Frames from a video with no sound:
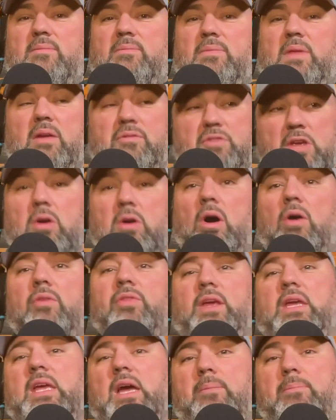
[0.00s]
If you own
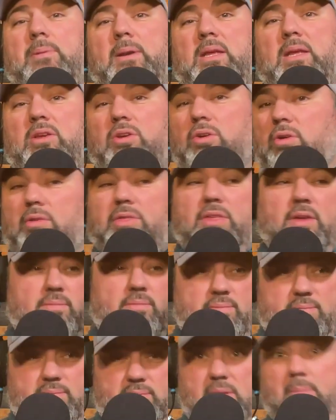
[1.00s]
the company, you're the,
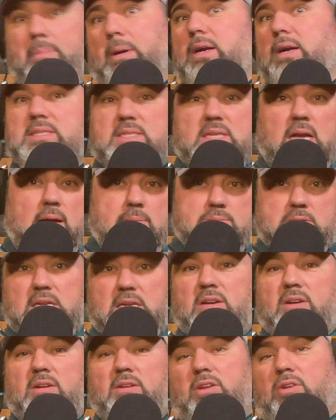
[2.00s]
the buck stops
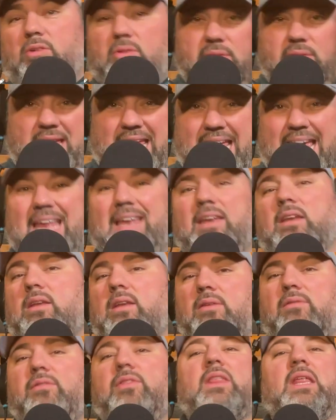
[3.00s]
here. You're the end
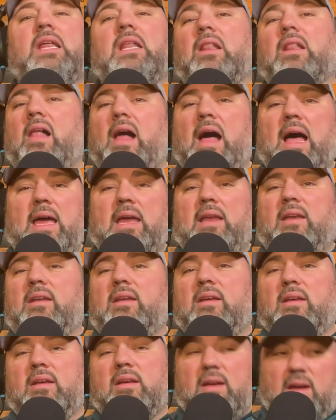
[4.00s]
of the line
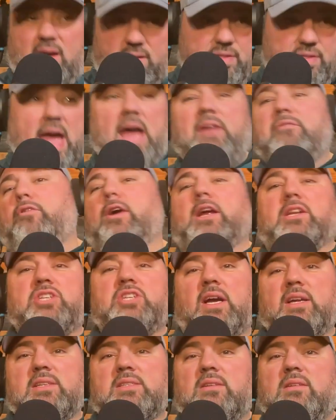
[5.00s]
of that
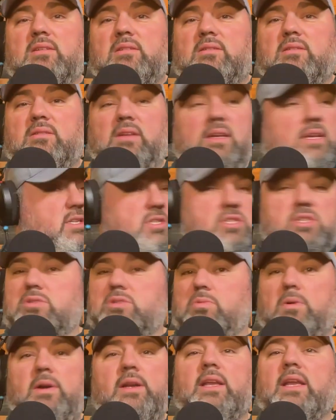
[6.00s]
franchise. It's
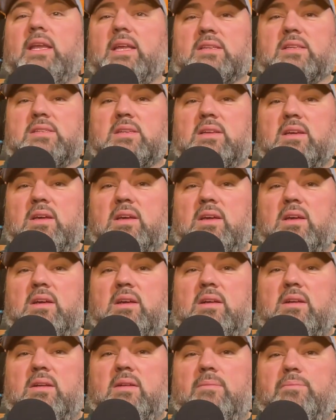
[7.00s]
just what it is.
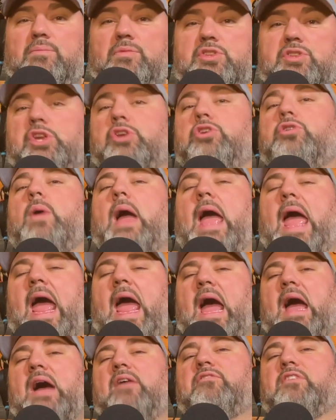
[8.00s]
So you
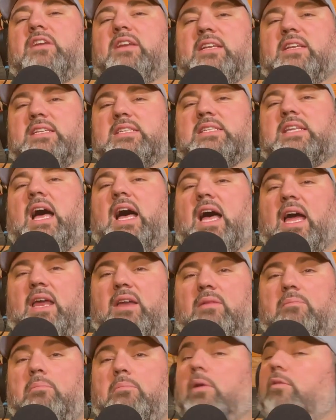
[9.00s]
have to
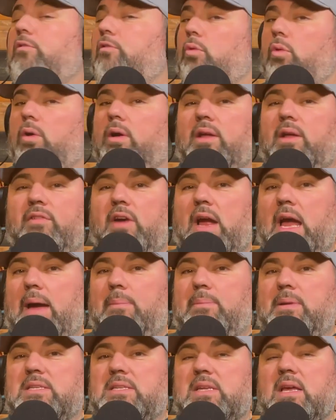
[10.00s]
decide before it ever
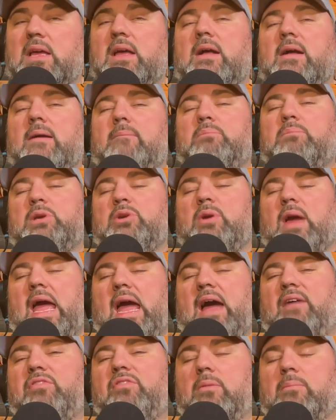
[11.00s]
happens, but you
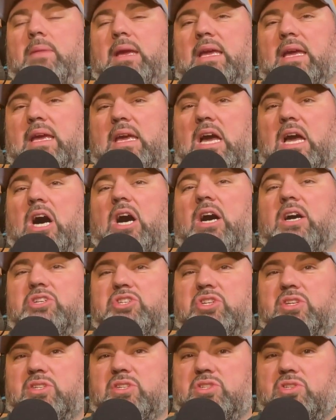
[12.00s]
have to make a
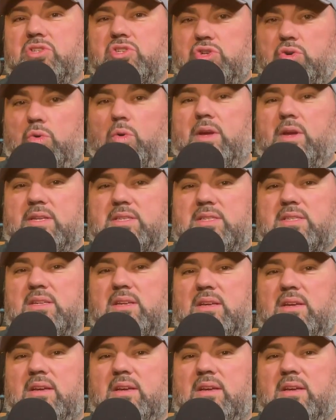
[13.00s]
conscious choice